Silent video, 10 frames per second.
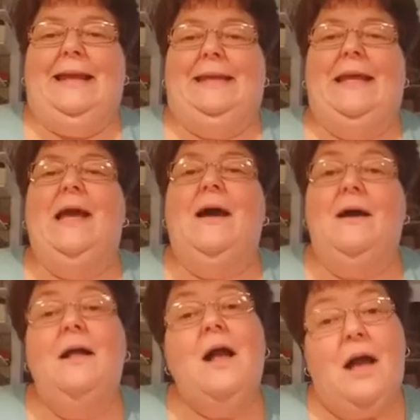Yeah,
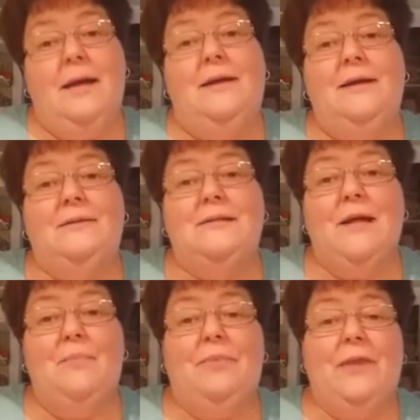I need
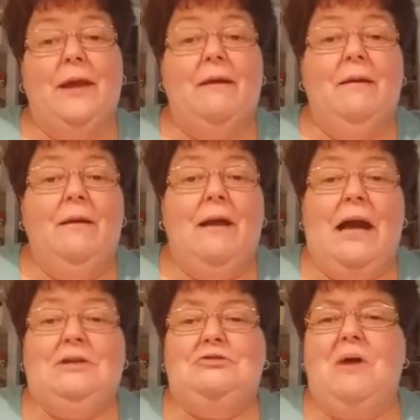something.
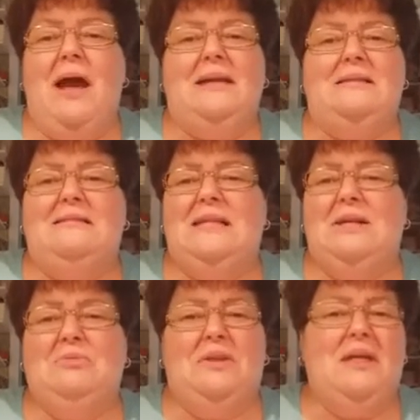I tried
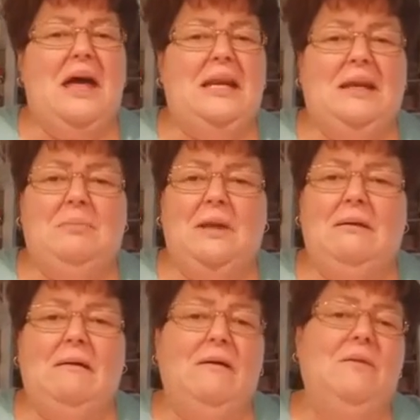tea with honey,
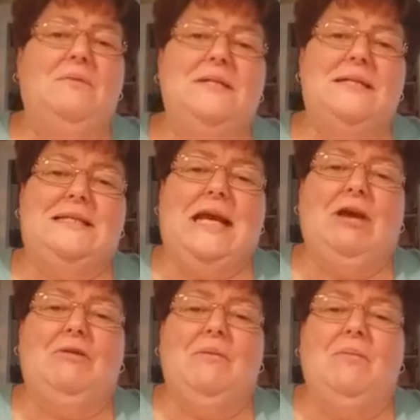but oh, it was
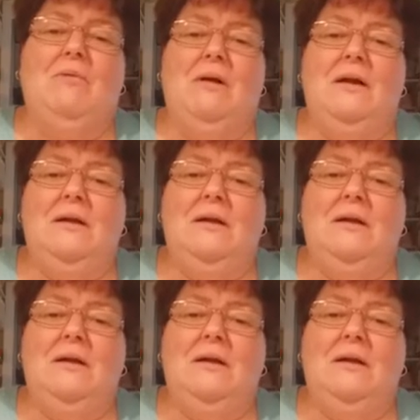terrible.